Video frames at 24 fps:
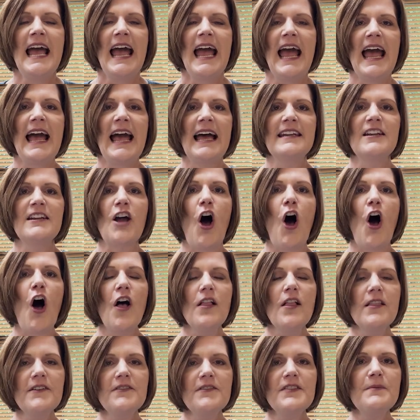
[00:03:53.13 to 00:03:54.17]
And
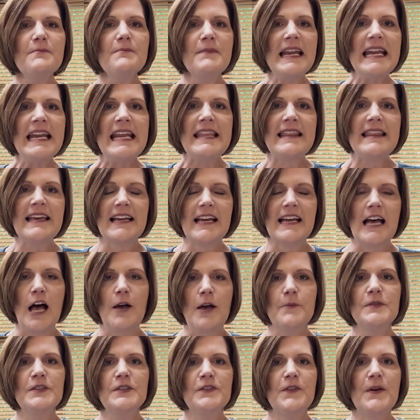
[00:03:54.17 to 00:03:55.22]
all of the money that
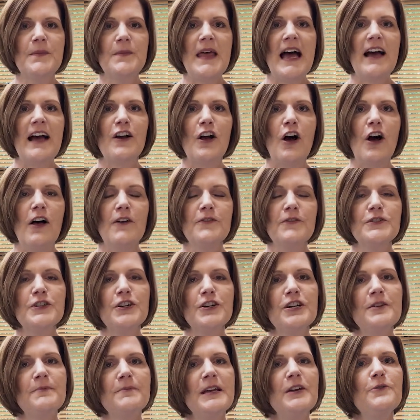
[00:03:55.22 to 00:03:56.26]
comes from that golf
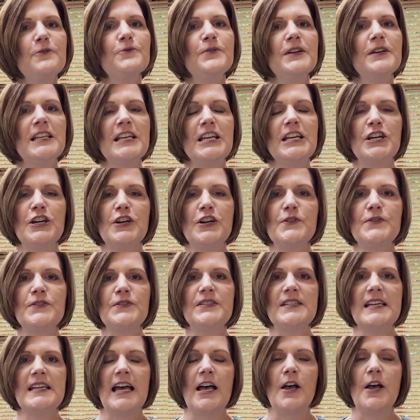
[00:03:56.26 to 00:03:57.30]
tournament really
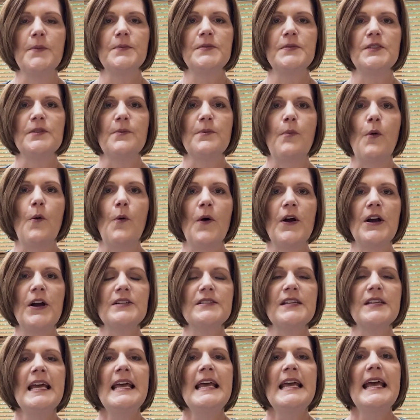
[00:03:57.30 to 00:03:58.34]
goes to help
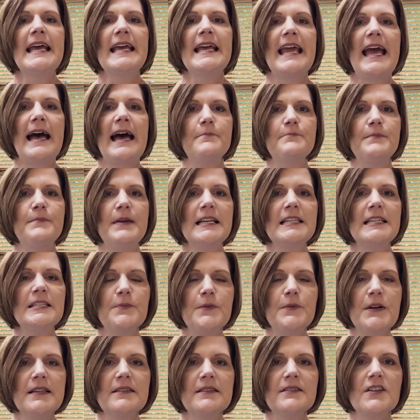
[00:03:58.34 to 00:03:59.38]
support Camp Big
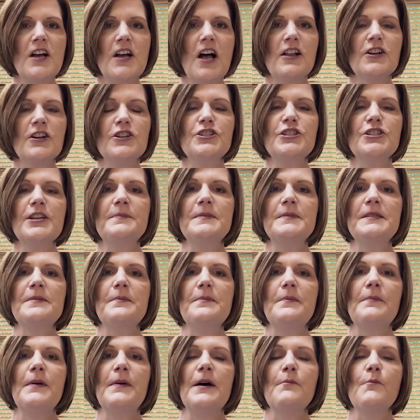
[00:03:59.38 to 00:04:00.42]
Spring scholarships,
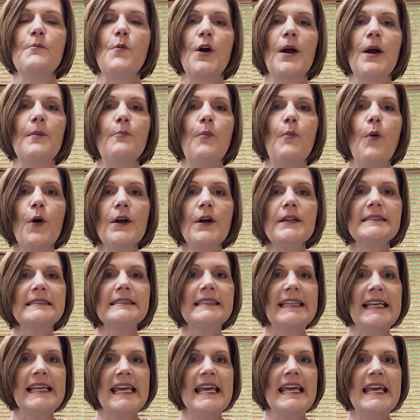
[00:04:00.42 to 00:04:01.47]
but more
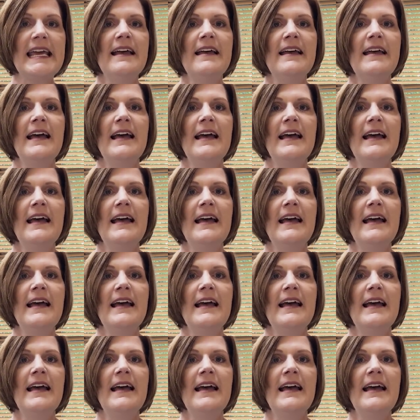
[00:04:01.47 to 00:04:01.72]
importantly,